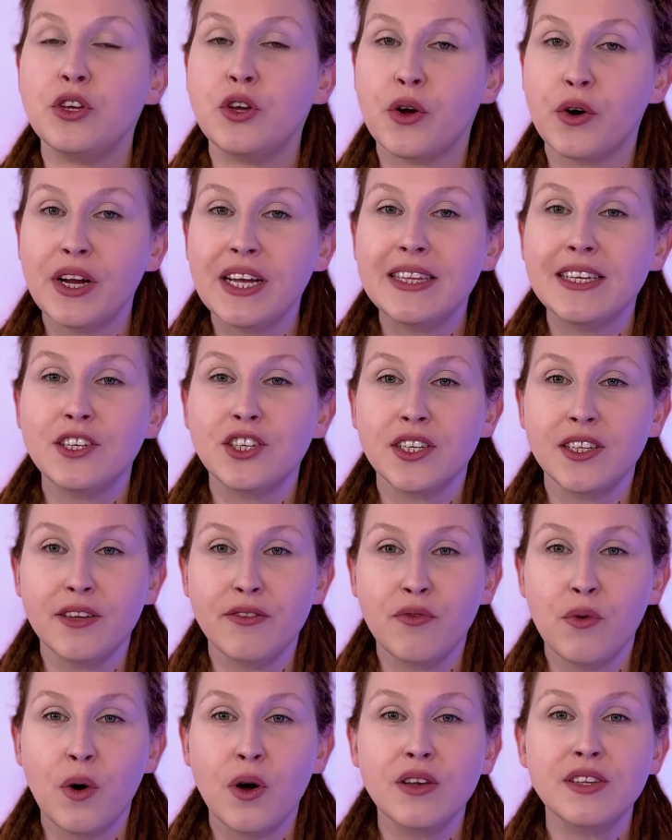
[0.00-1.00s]
your initiative
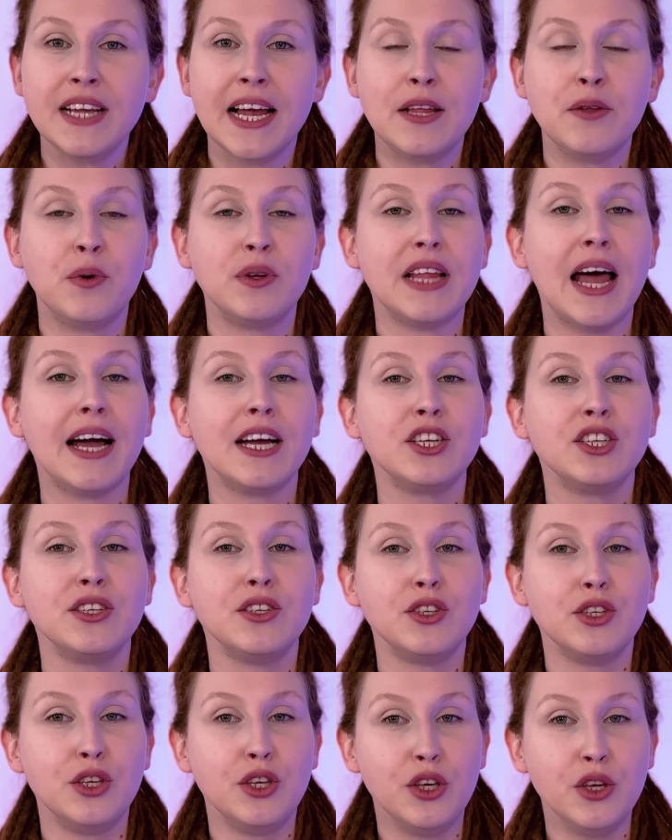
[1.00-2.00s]
was and what
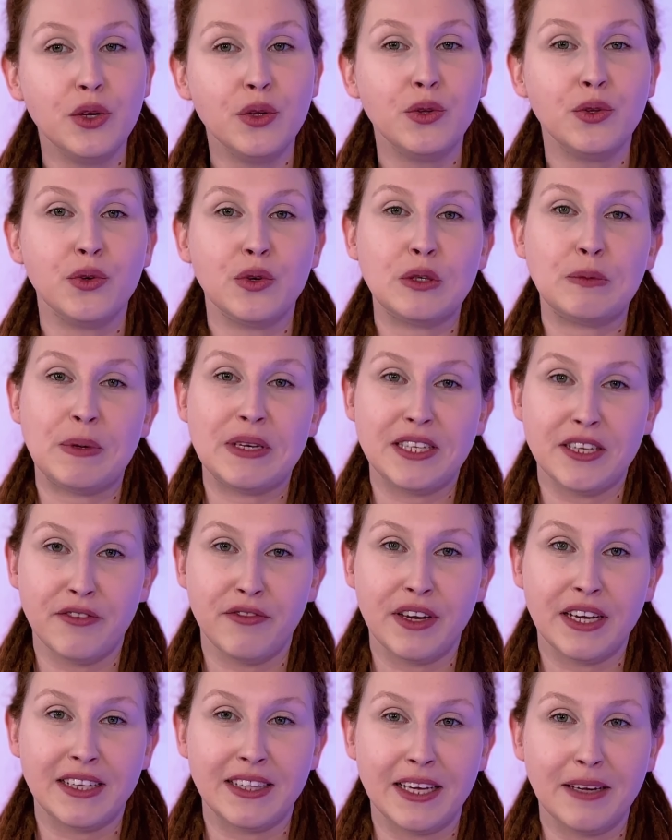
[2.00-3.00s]
actions you took
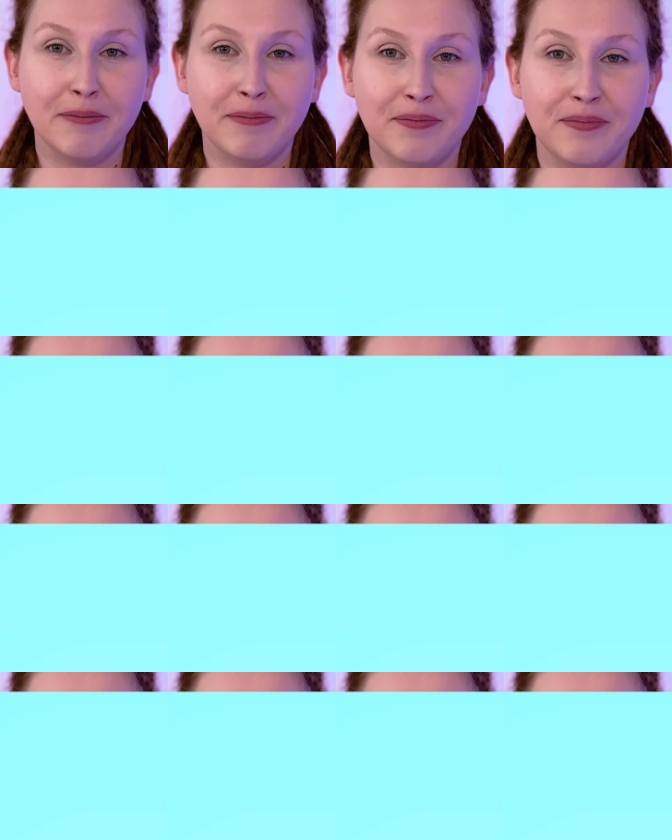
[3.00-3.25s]
specifically.